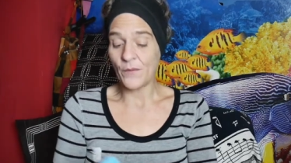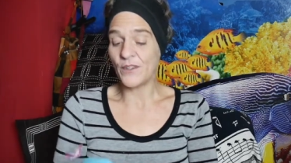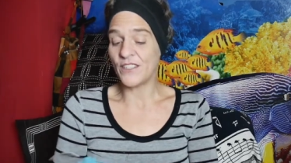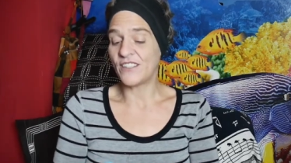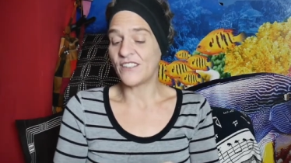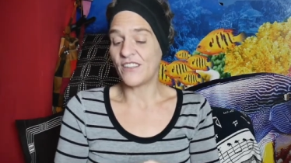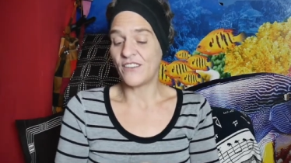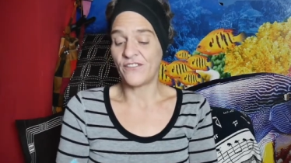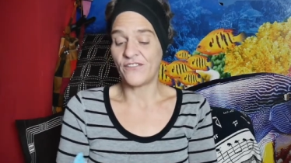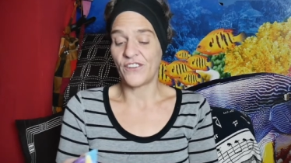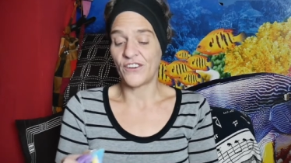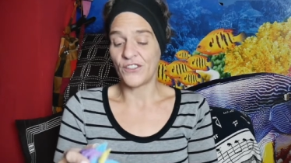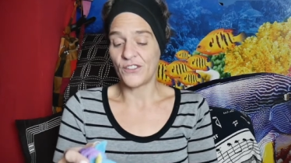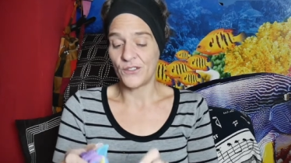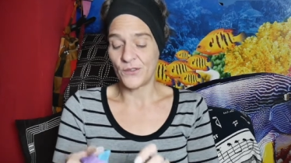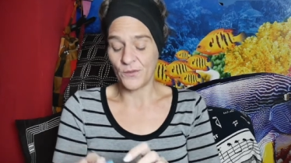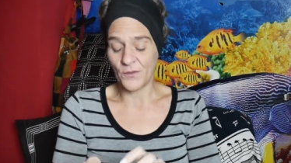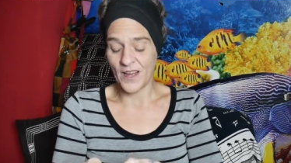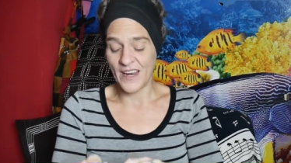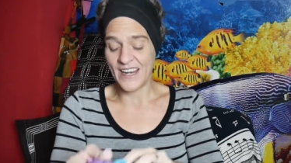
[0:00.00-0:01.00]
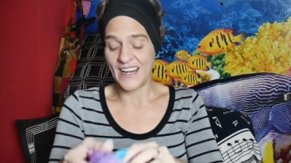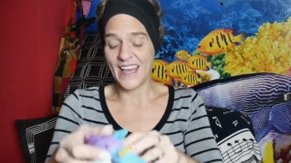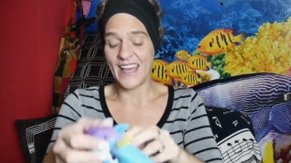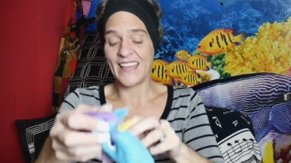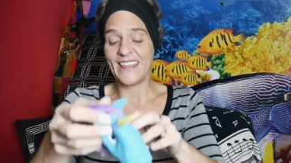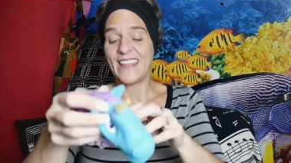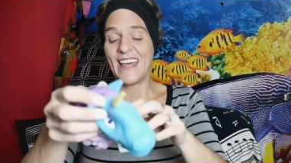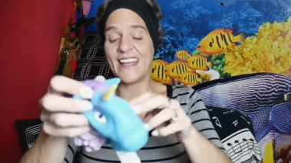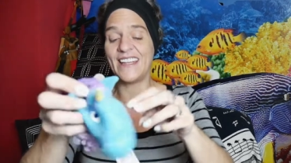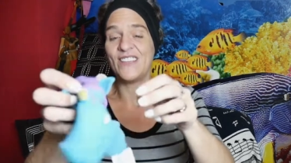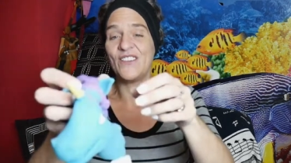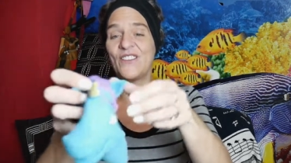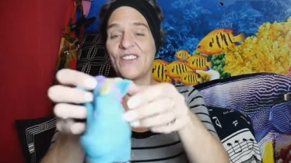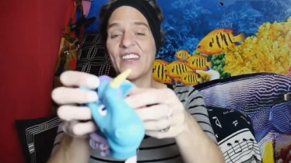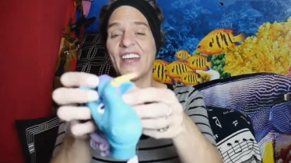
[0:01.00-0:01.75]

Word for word: was the first one, and then you